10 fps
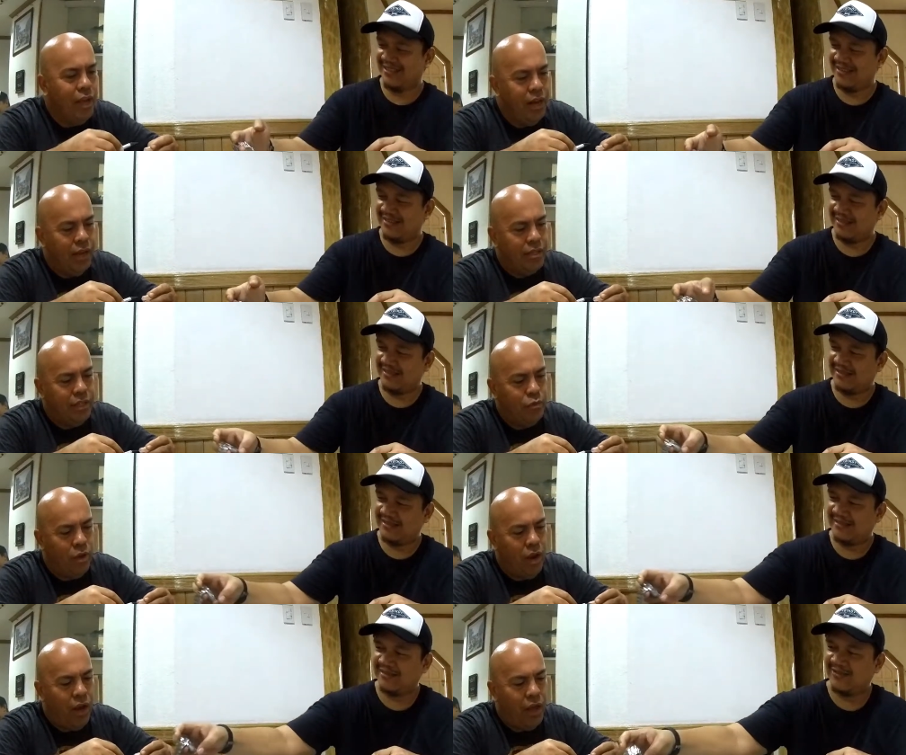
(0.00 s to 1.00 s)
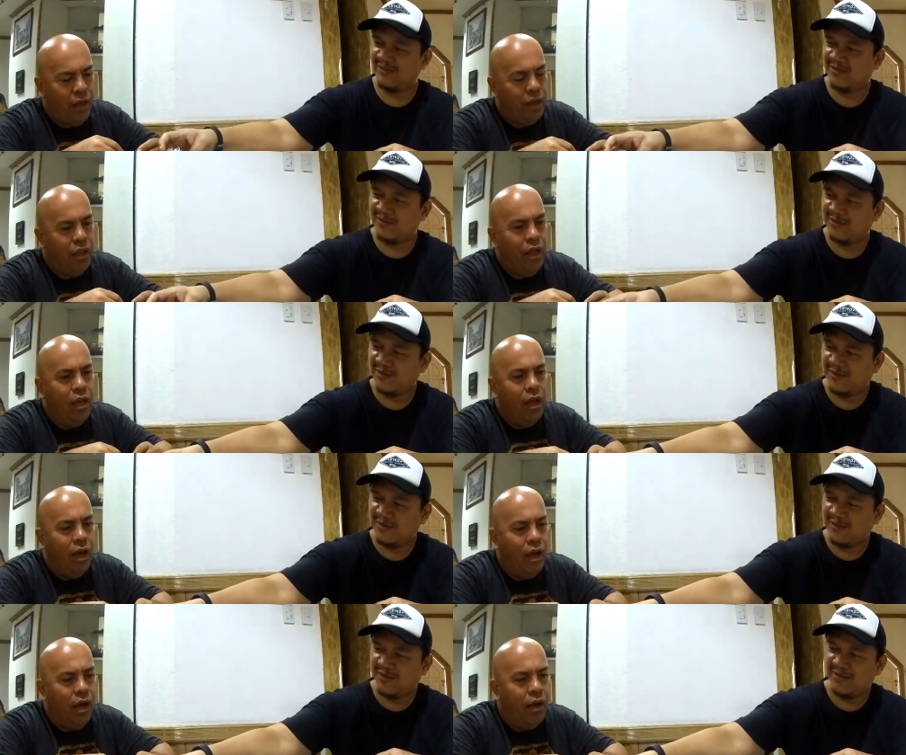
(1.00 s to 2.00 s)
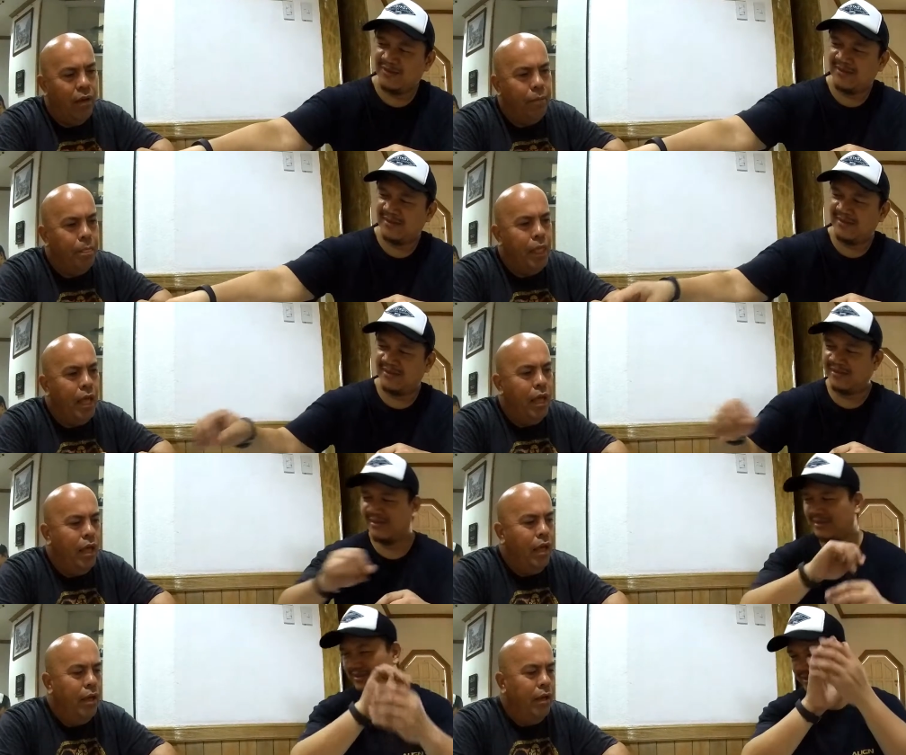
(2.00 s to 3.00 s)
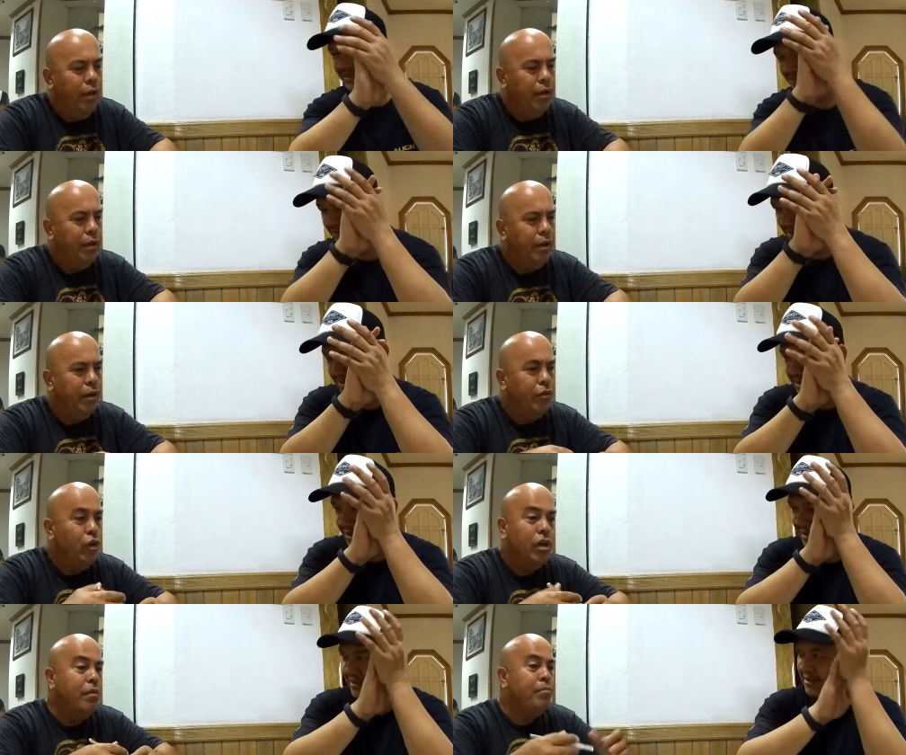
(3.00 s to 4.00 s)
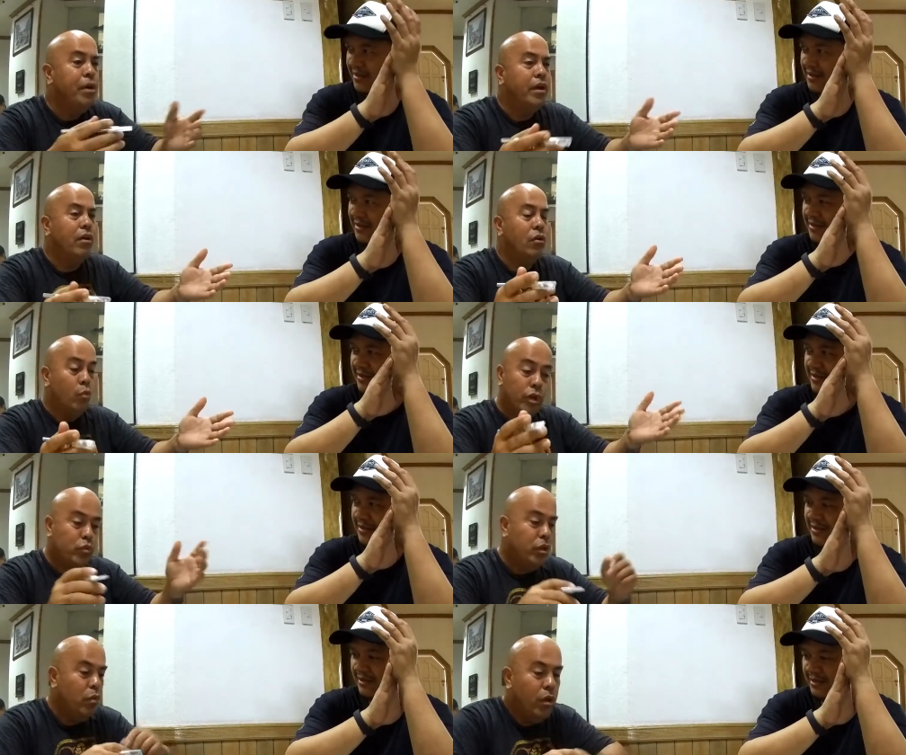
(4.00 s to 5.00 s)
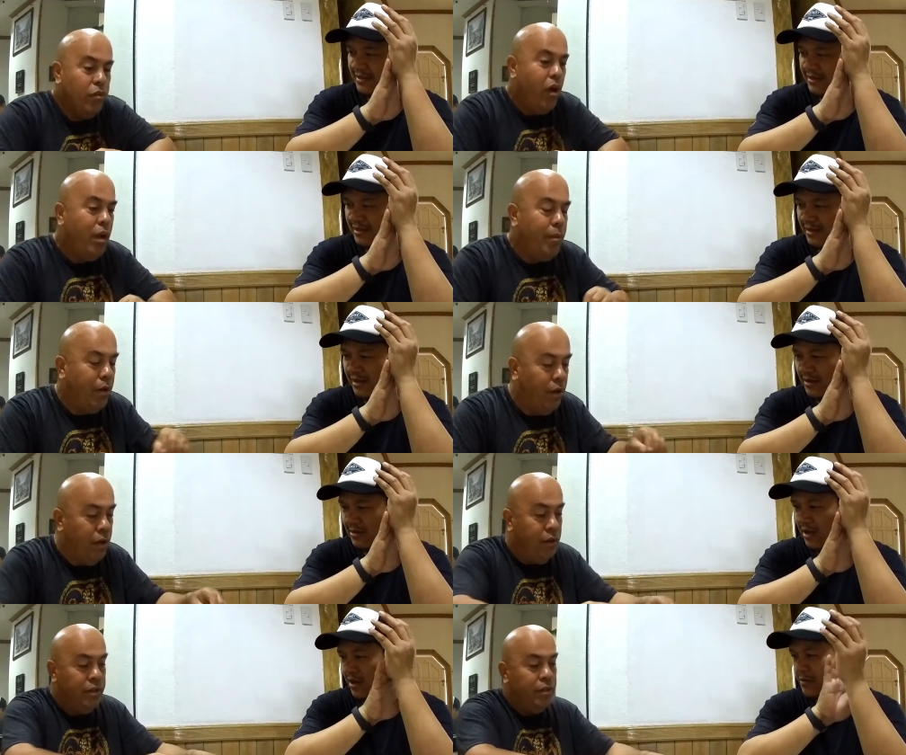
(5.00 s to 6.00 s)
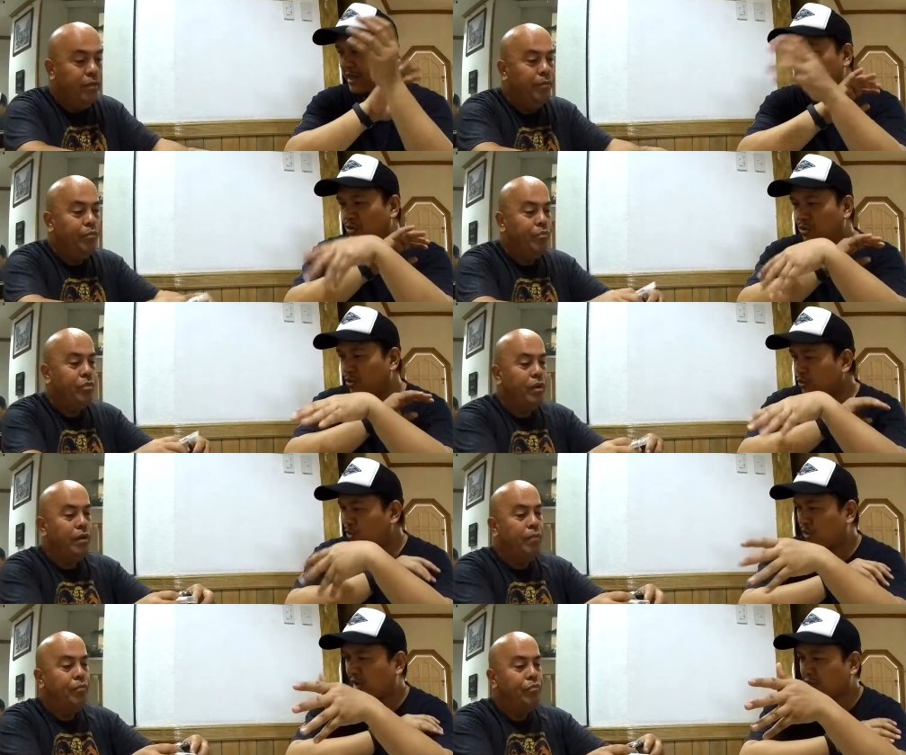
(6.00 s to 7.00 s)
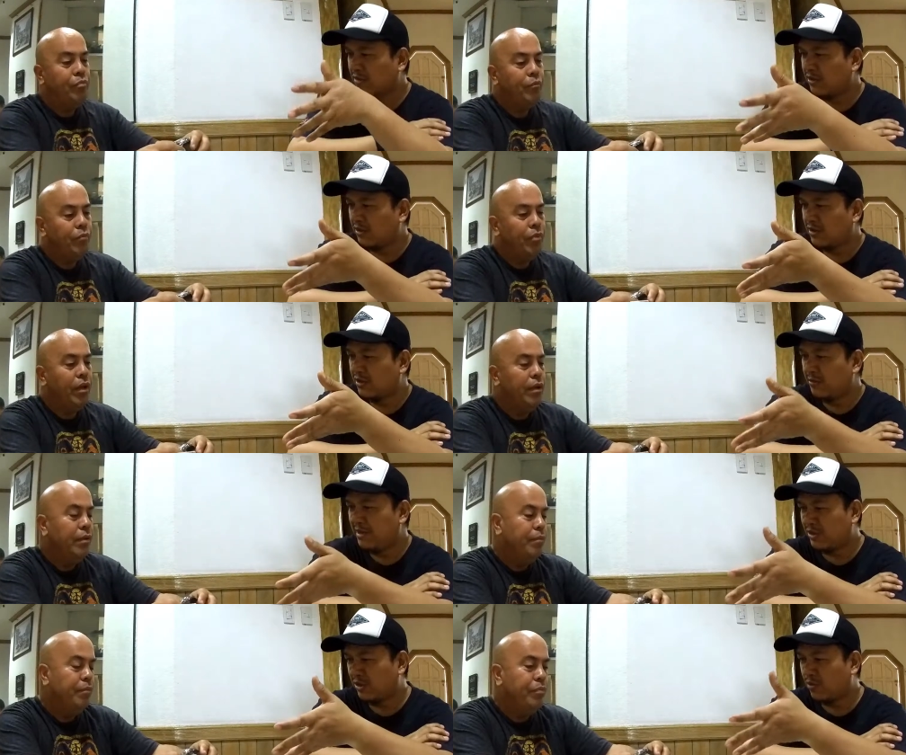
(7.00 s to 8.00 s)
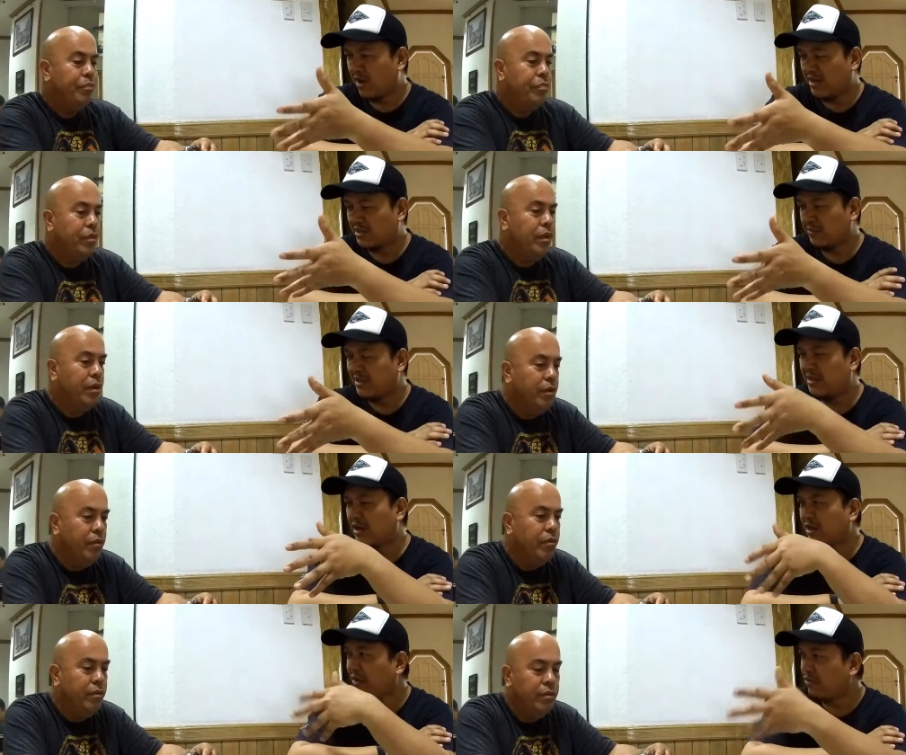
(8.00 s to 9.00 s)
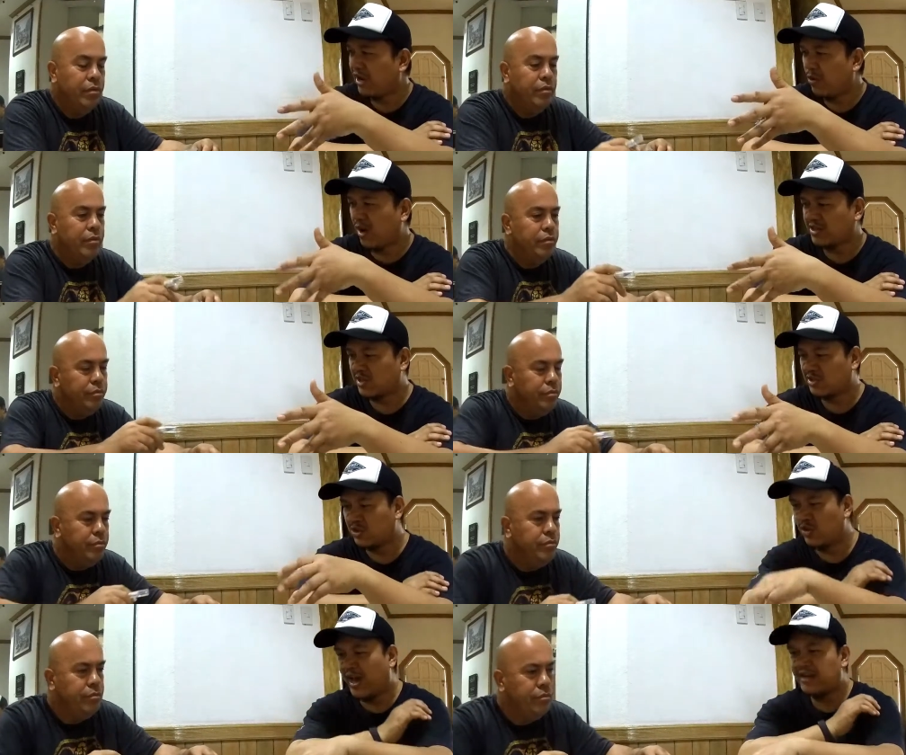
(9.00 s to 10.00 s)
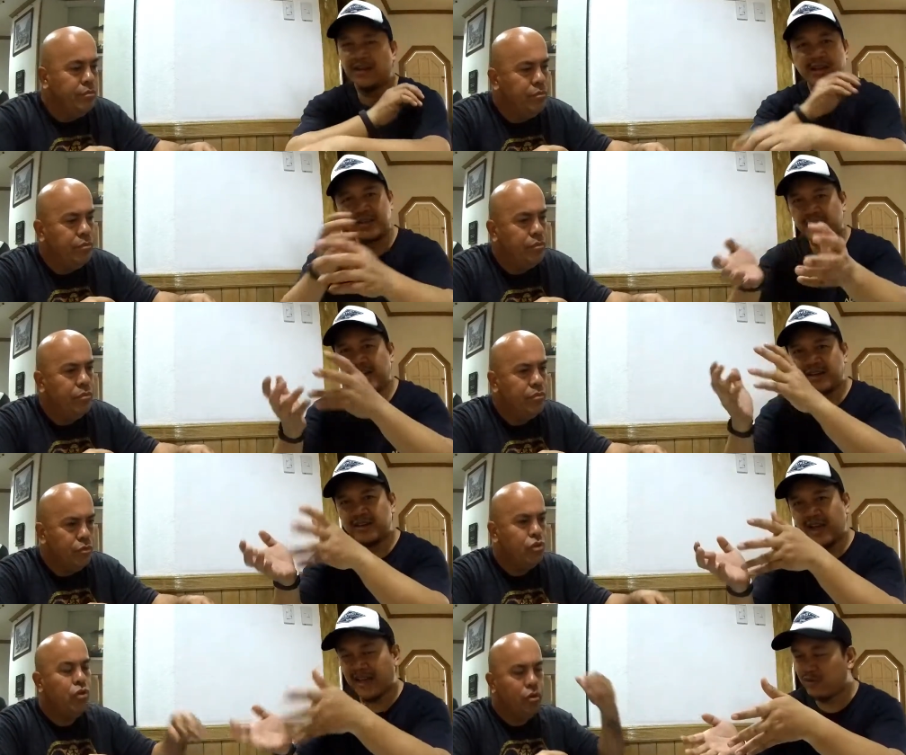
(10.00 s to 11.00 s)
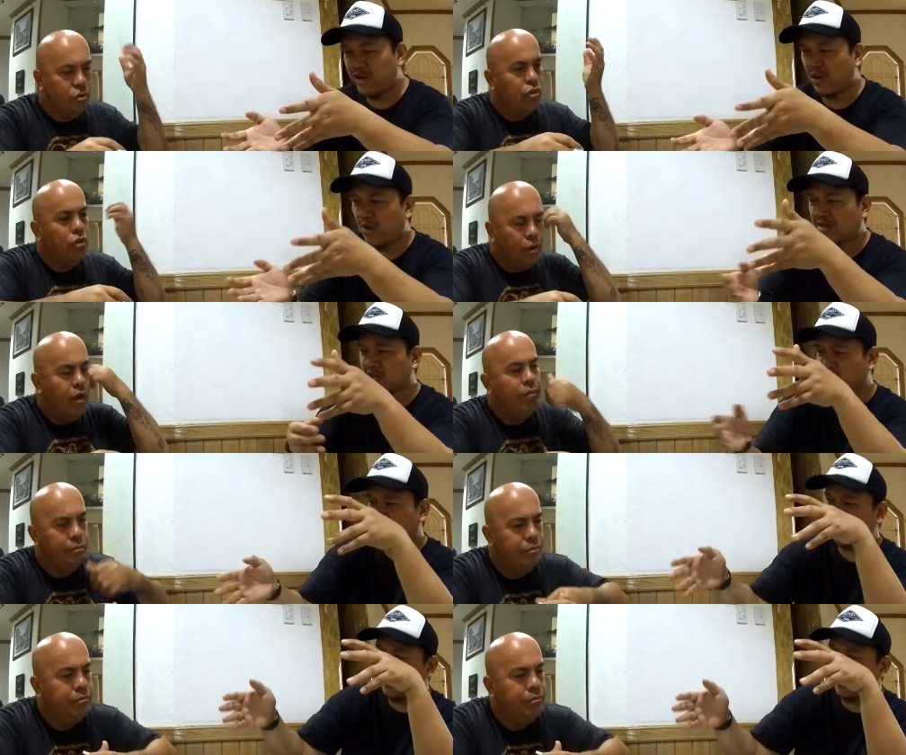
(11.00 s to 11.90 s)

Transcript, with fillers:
Speaker 1: like, that's what I like. Uh, you can pick on which one you want to talk about. Uh,
Speaker 2: I mean, you, you took out the the beater watch. I mean, the everyday watches. You added he added the sure, everyday sure, watches. Yeah. So mm -hmm.